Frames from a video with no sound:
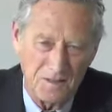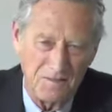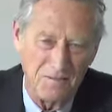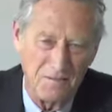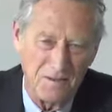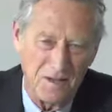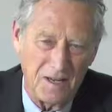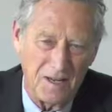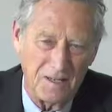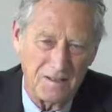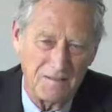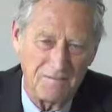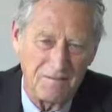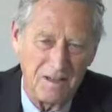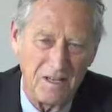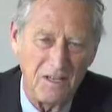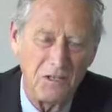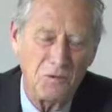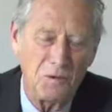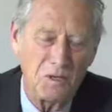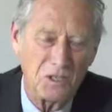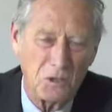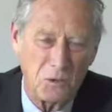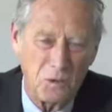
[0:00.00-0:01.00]
that
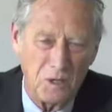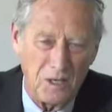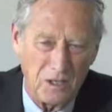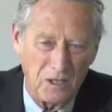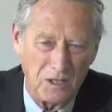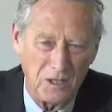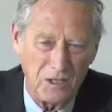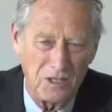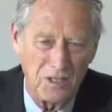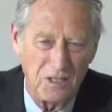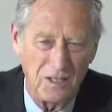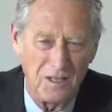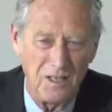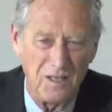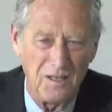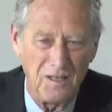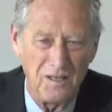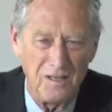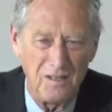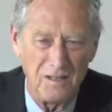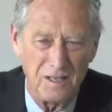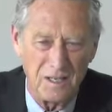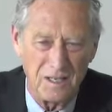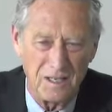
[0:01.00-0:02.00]
interest rates
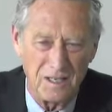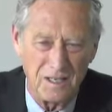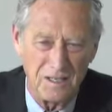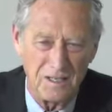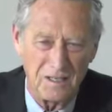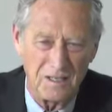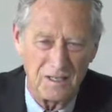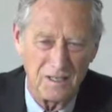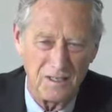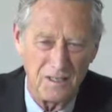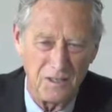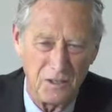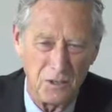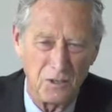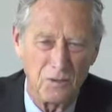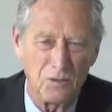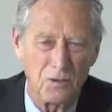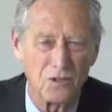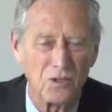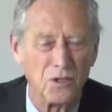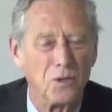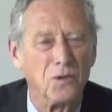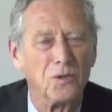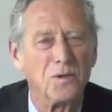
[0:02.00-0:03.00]
in the
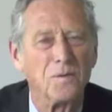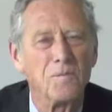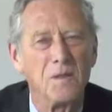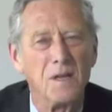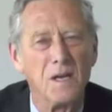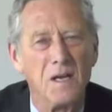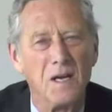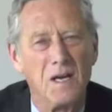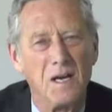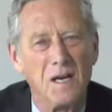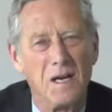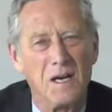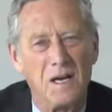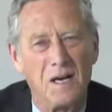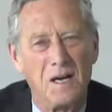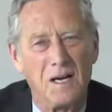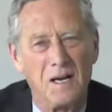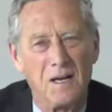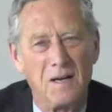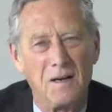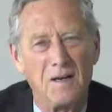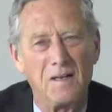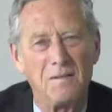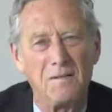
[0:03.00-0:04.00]
Eurozone
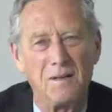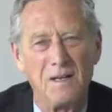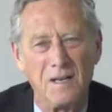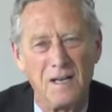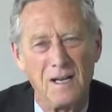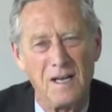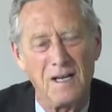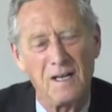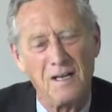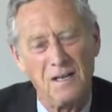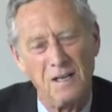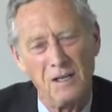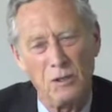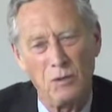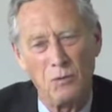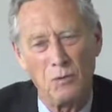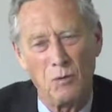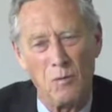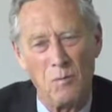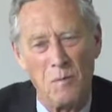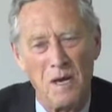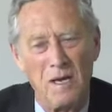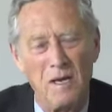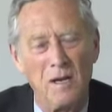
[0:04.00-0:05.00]
are likely to
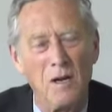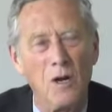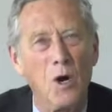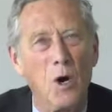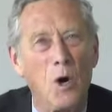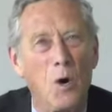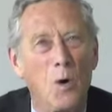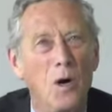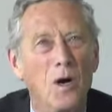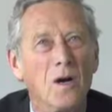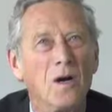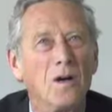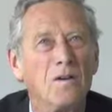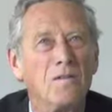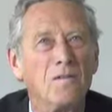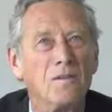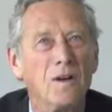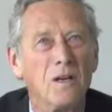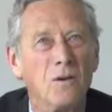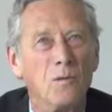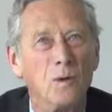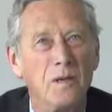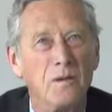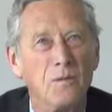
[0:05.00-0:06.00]
remain lower
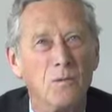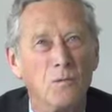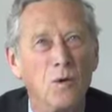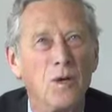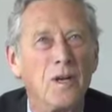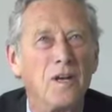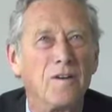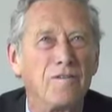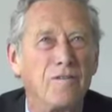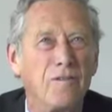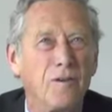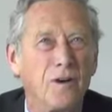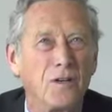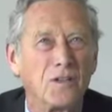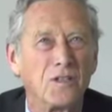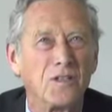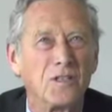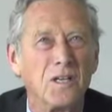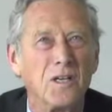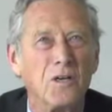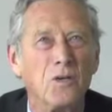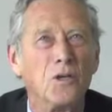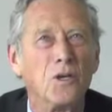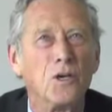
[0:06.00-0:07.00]
than we would have thought,
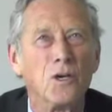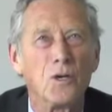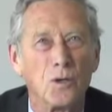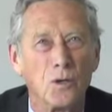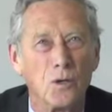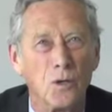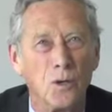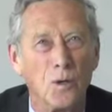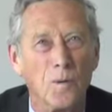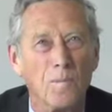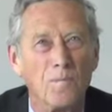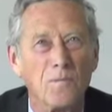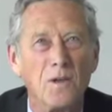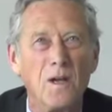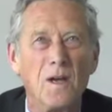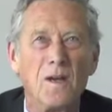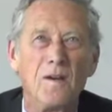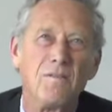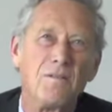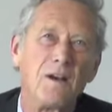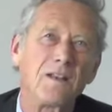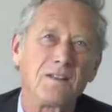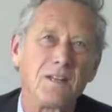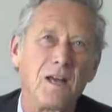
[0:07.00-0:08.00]
say, a year ago.
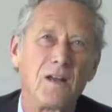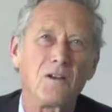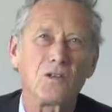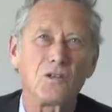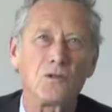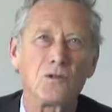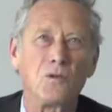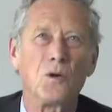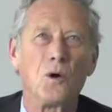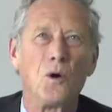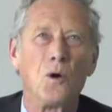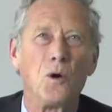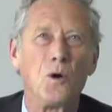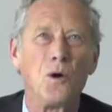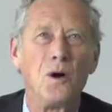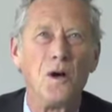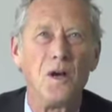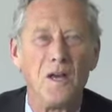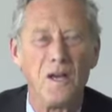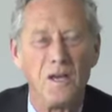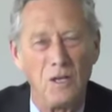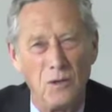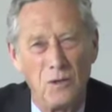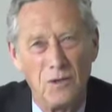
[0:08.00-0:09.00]
That tends to go
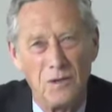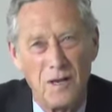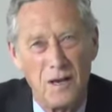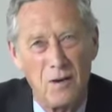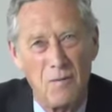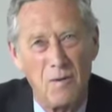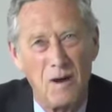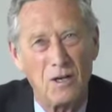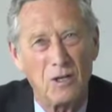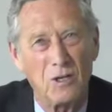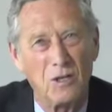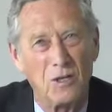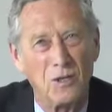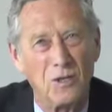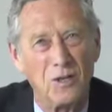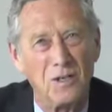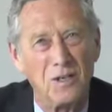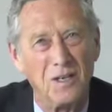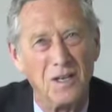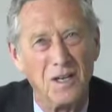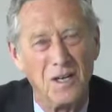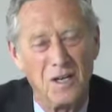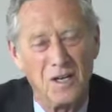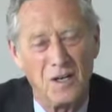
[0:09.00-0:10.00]
in the
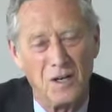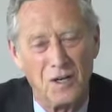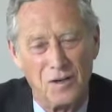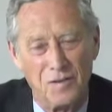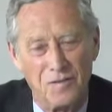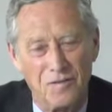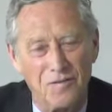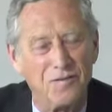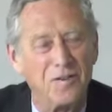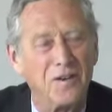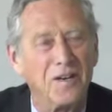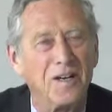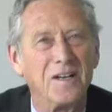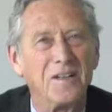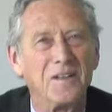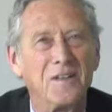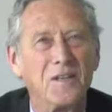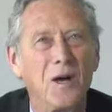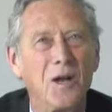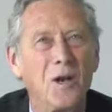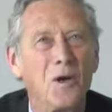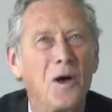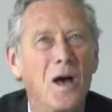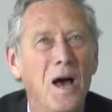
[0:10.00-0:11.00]
direction of
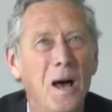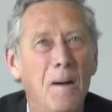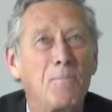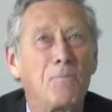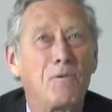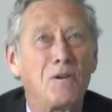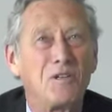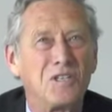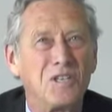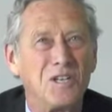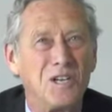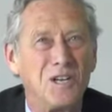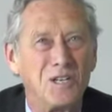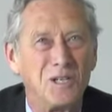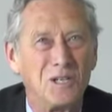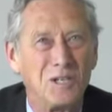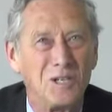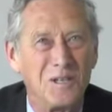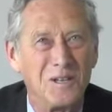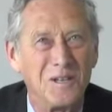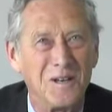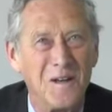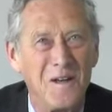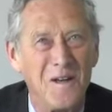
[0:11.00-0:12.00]
dollar
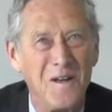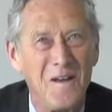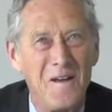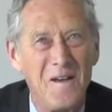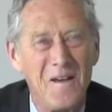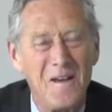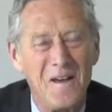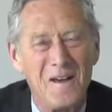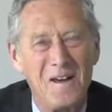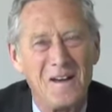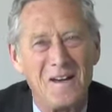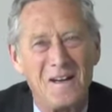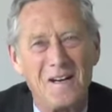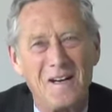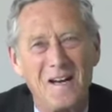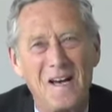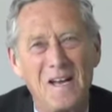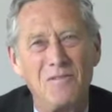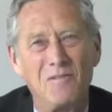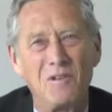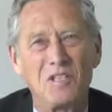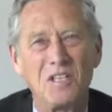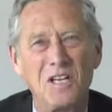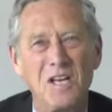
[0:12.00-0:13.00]
appreciation.
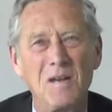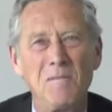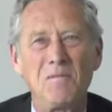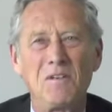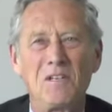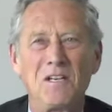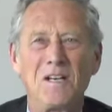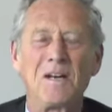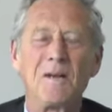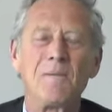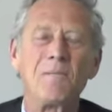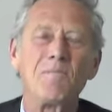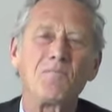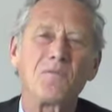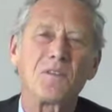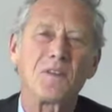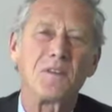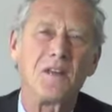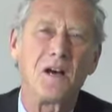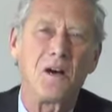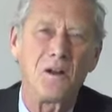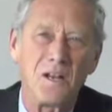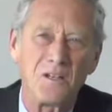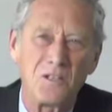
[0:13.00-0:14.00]
At the same time,
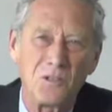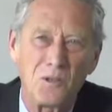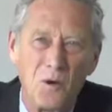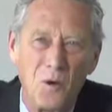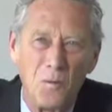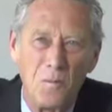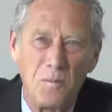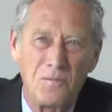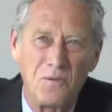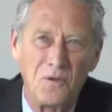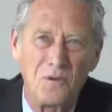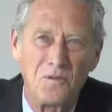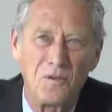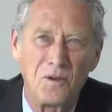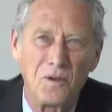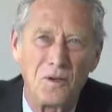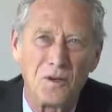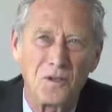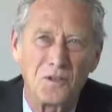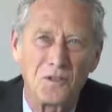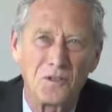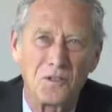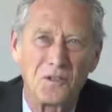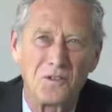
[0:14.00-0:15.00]
now let's go to
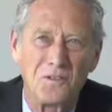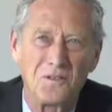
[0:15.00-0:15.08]
the